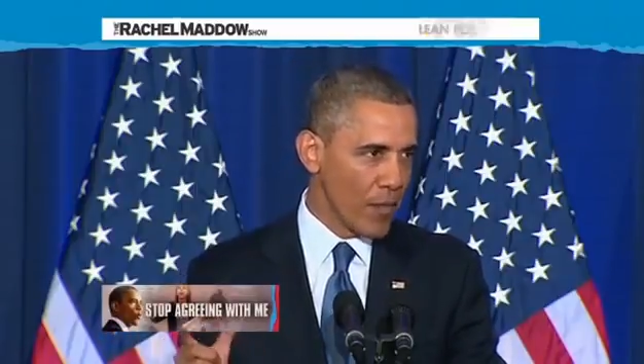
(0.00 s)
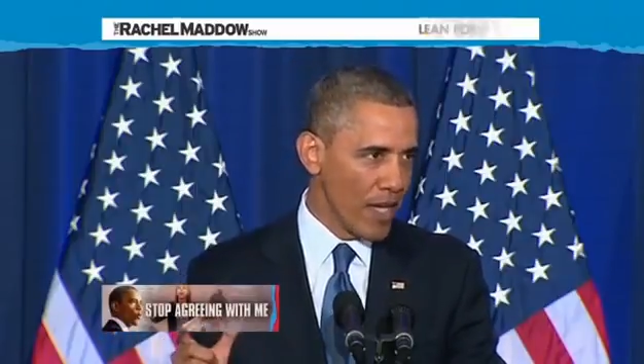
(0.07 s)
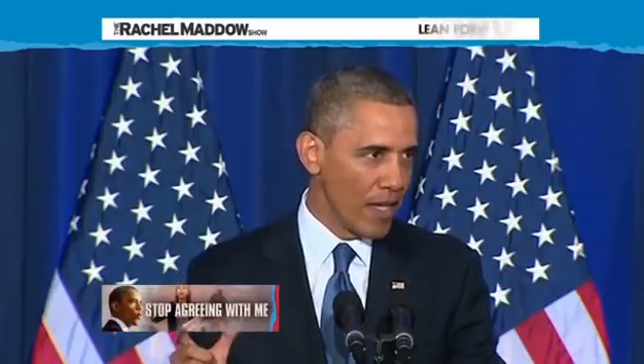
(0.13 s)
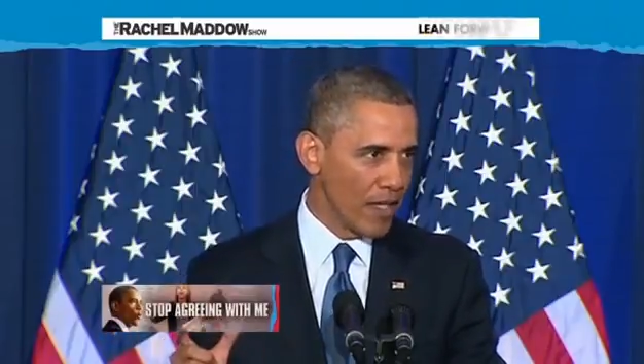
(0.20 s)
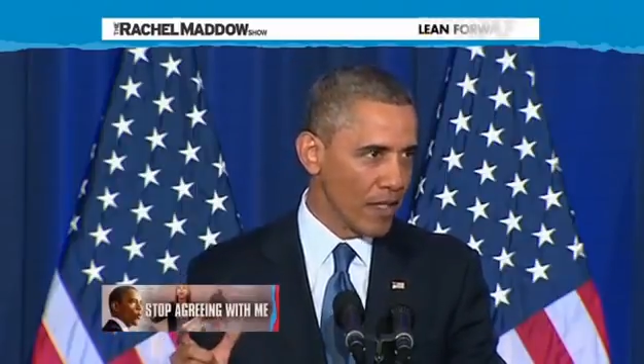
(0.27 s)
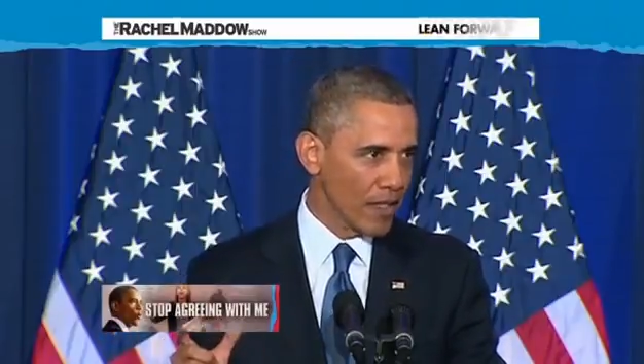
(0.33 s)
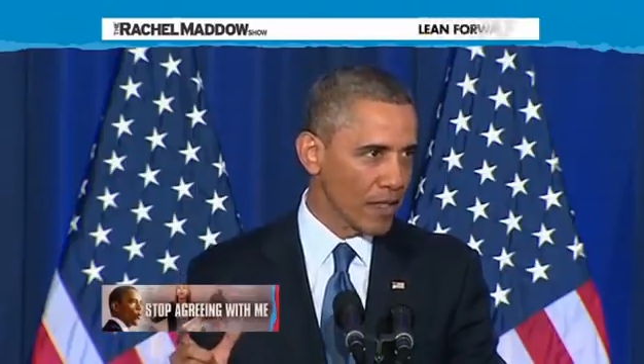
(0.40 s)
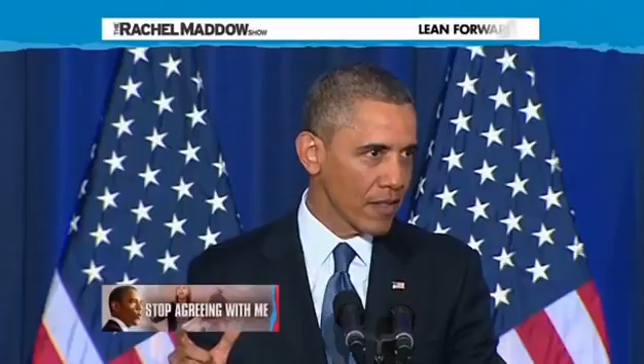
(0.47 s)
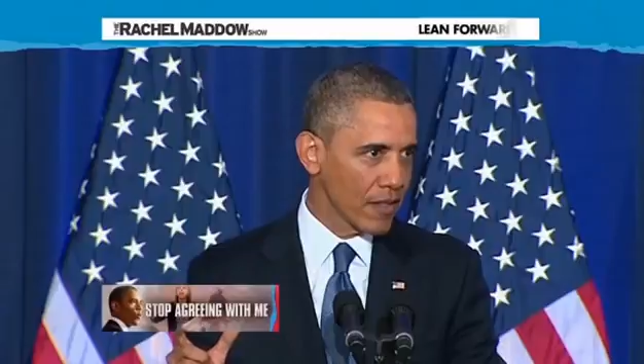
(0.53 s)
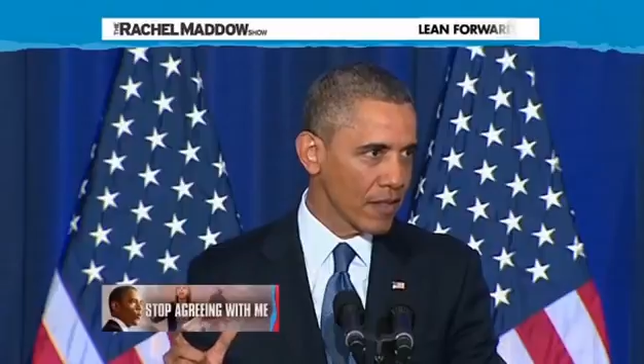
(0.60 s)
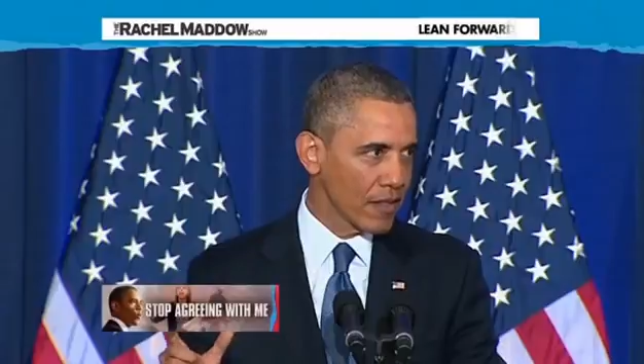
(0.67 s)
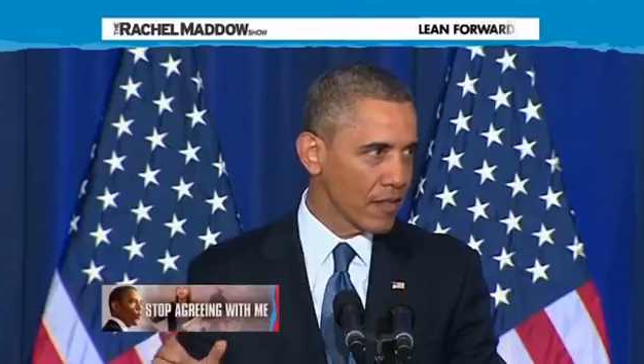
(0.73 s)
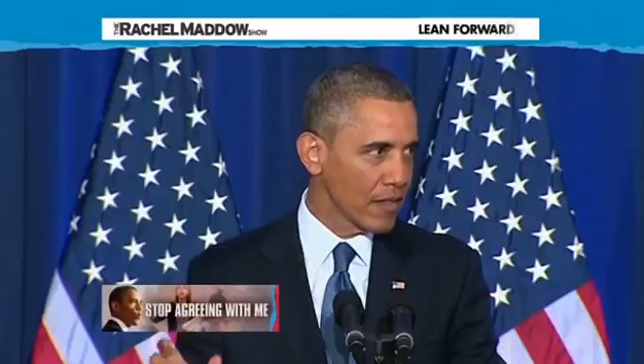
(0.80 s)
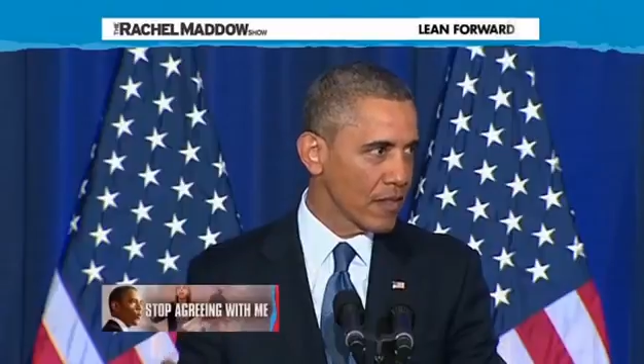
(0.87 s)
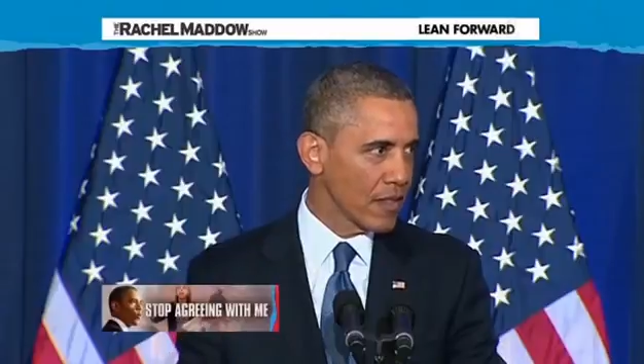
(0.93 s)
me
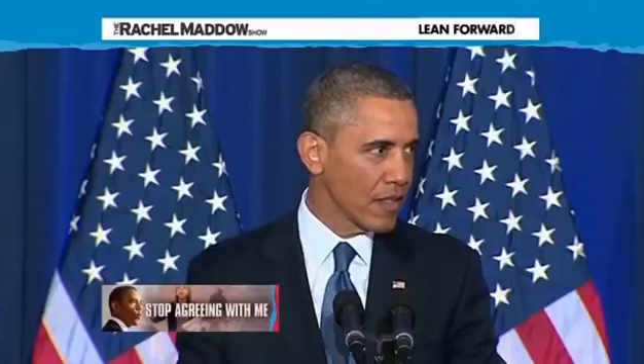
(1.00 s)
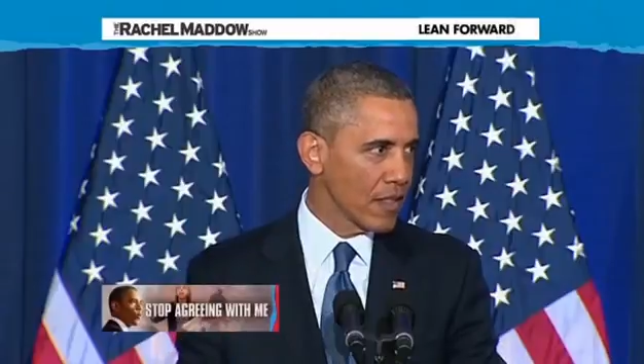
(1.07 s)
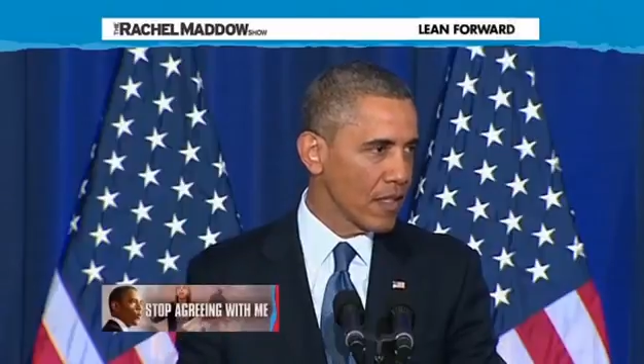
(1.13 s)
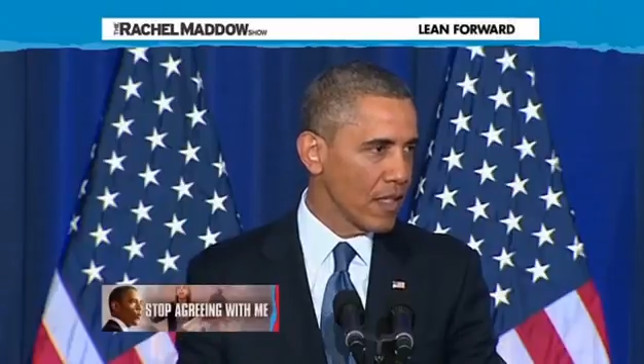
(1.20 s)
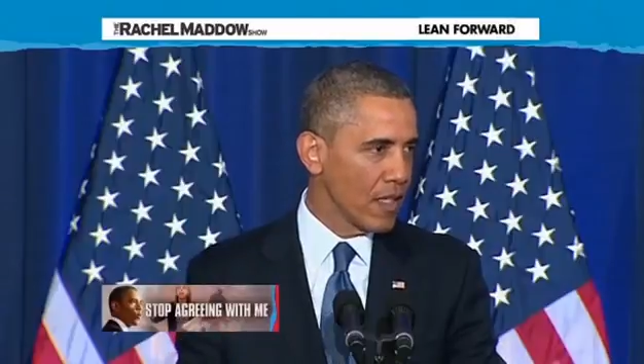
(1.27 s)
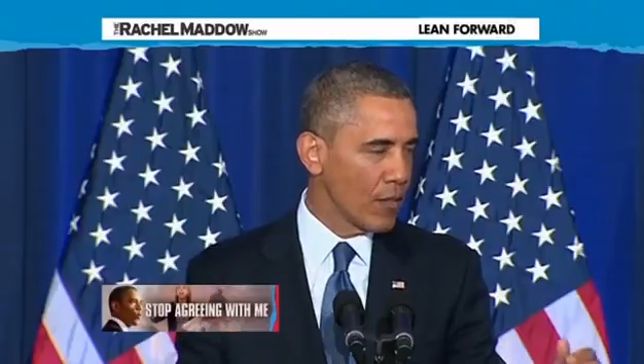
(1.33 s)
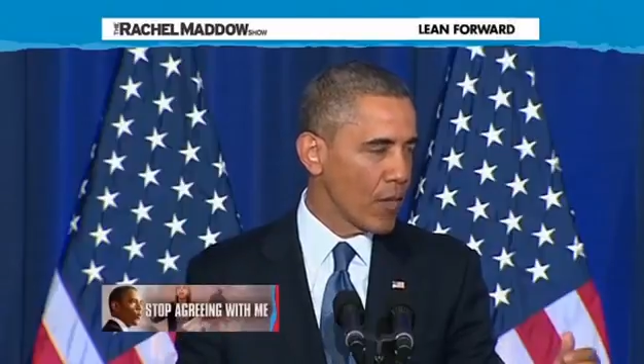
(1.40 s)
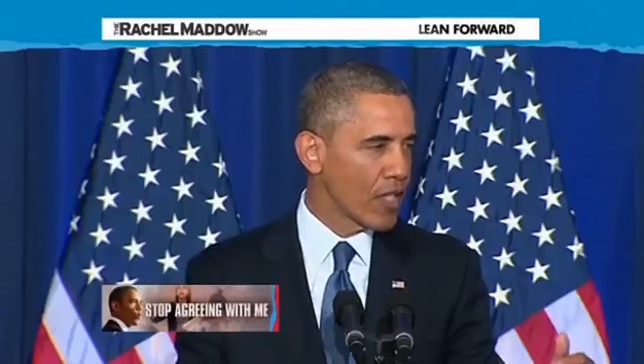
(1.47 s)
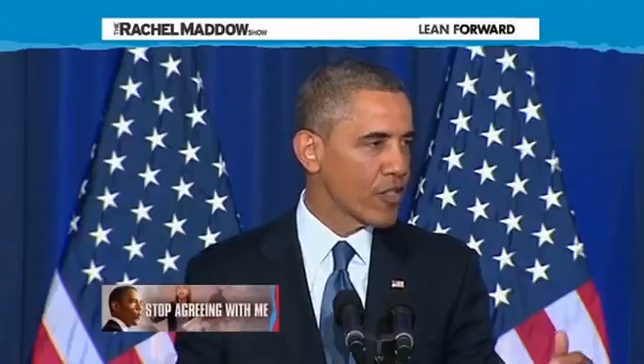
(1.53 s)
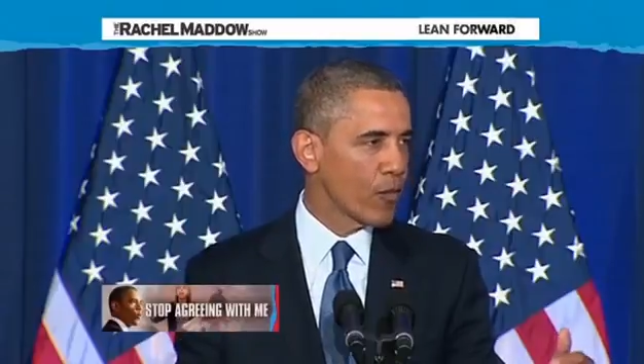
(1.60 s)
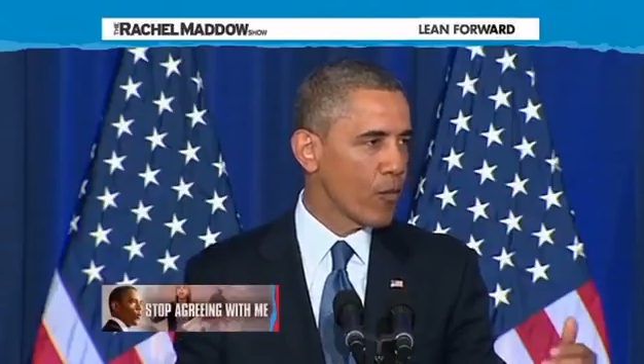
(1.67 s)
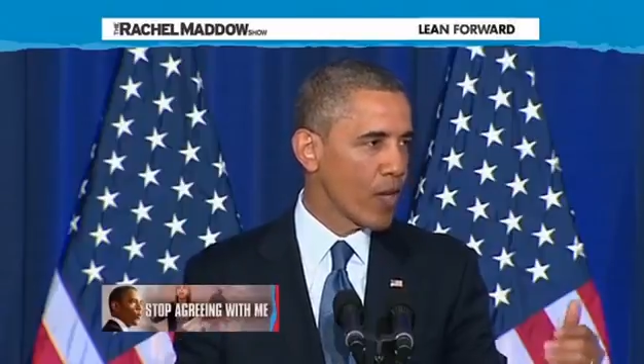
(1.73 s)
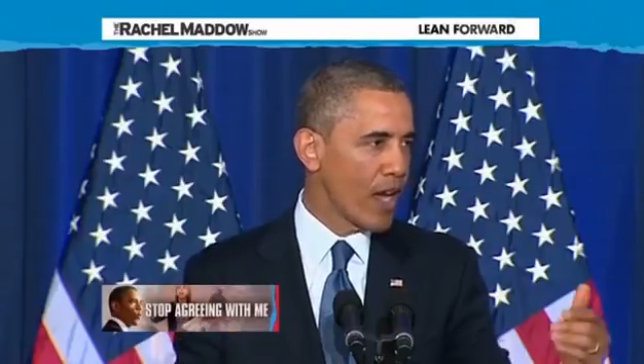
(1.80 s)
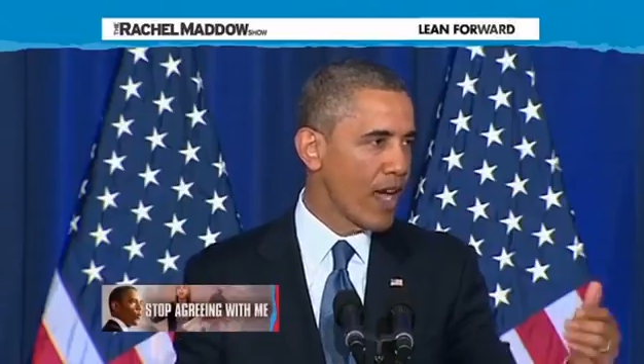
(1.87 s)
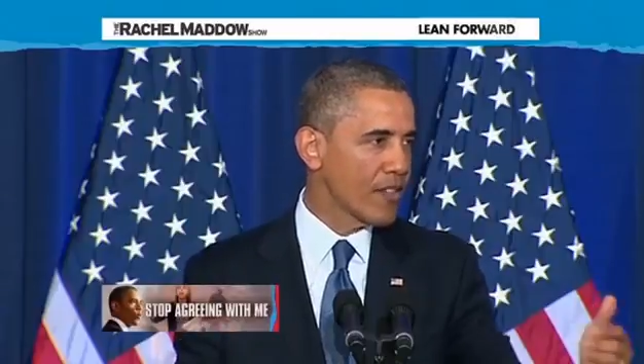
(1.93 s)
in much
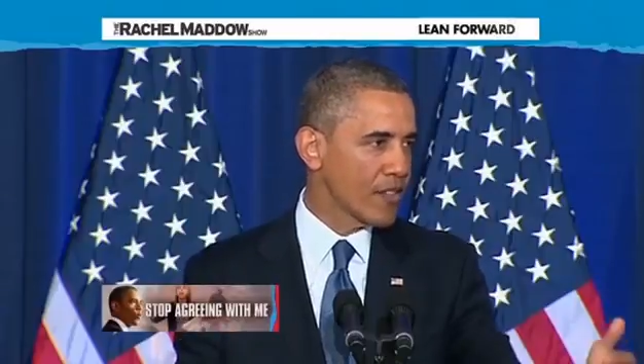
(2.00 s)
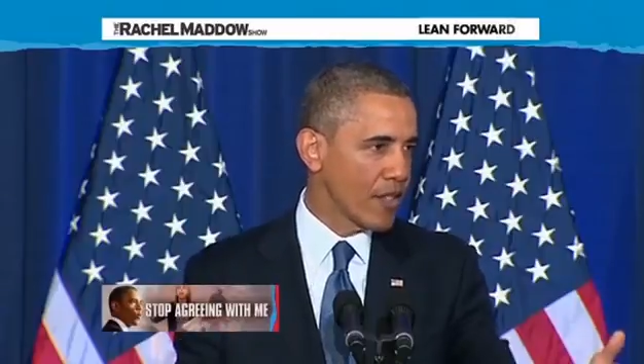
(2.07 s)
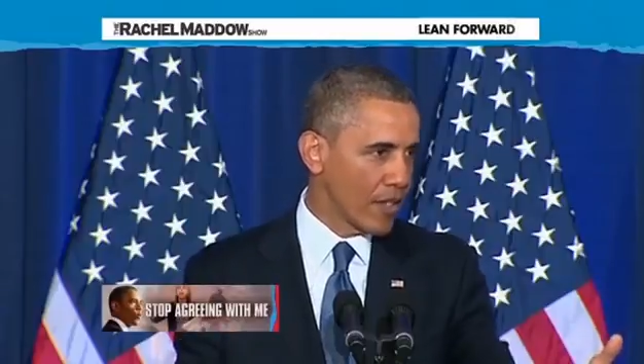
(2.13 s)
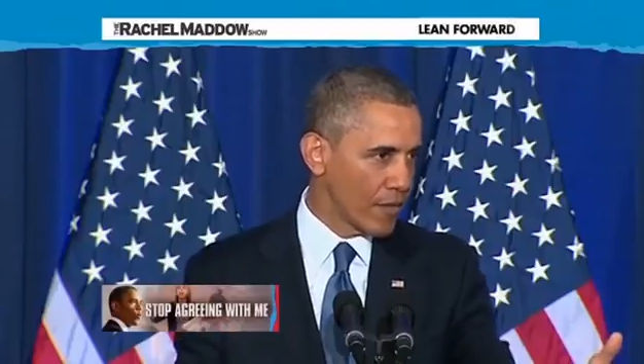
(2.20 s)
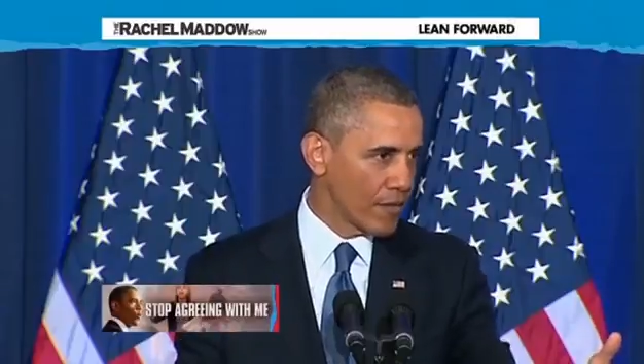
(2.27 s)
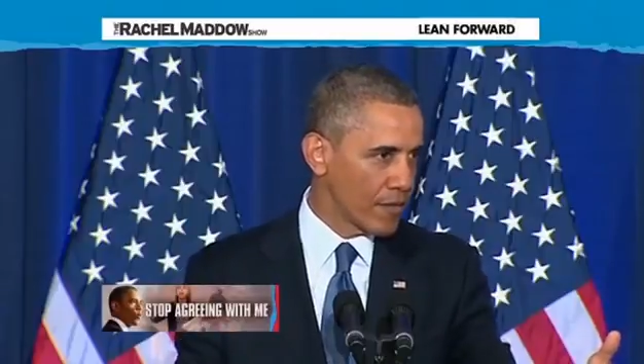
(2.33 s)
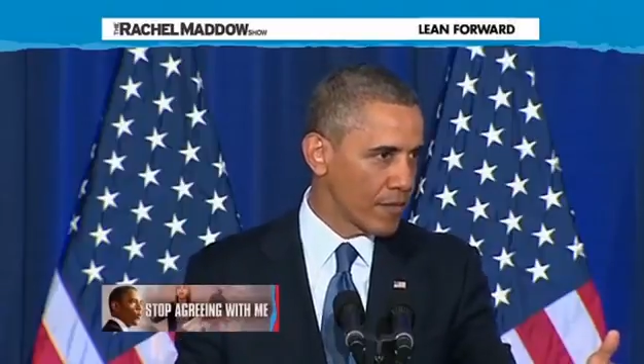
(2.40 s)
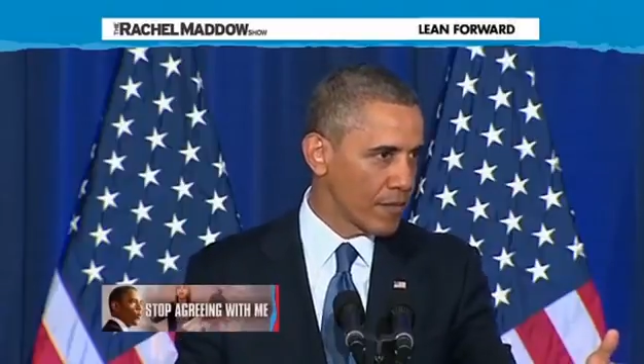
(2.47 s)
of what I said.